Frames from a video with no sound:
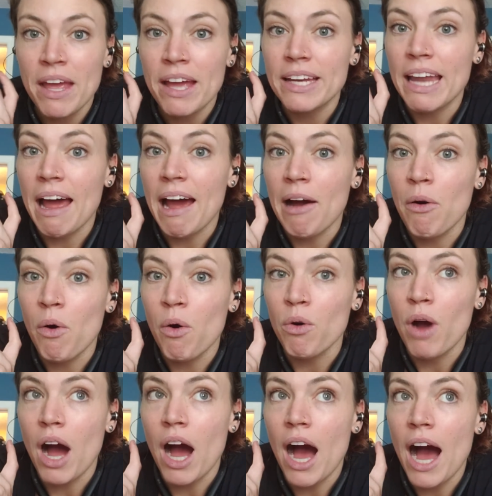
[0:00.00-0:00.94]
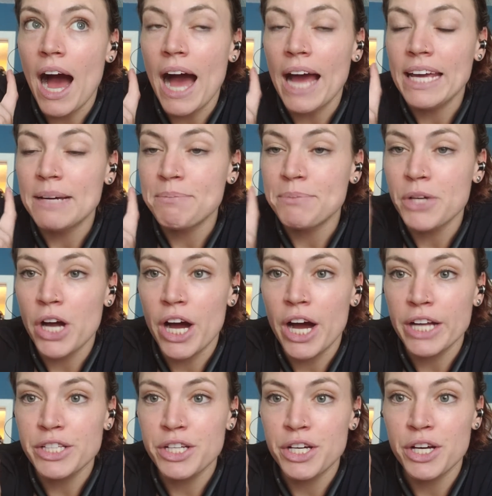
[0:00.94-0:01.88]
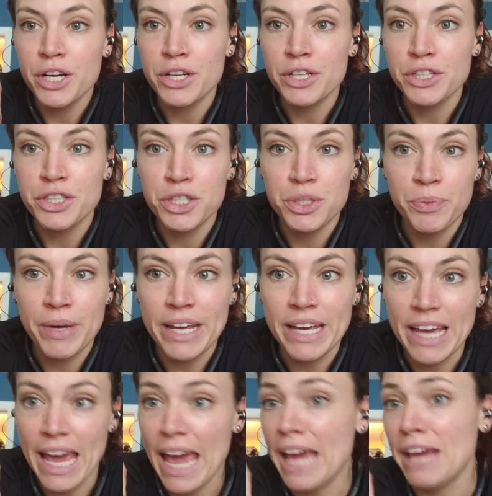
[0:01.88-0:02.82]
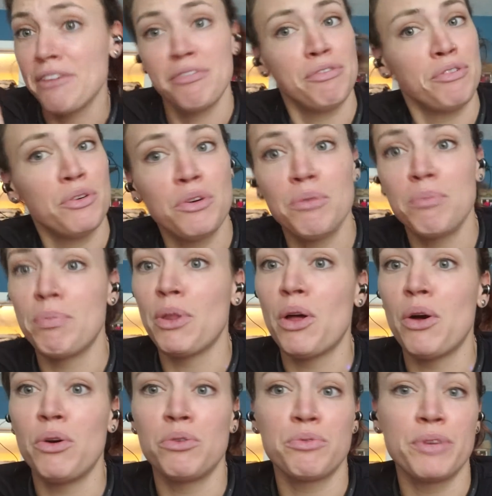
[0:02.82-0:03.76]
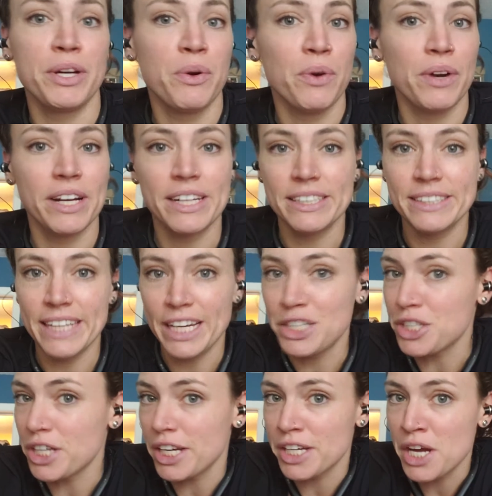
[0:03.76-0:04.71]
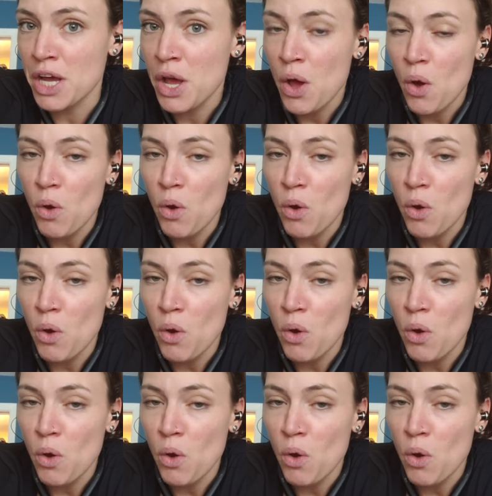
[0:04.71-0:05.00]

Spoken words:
Now, I am not doing a full blown reorganization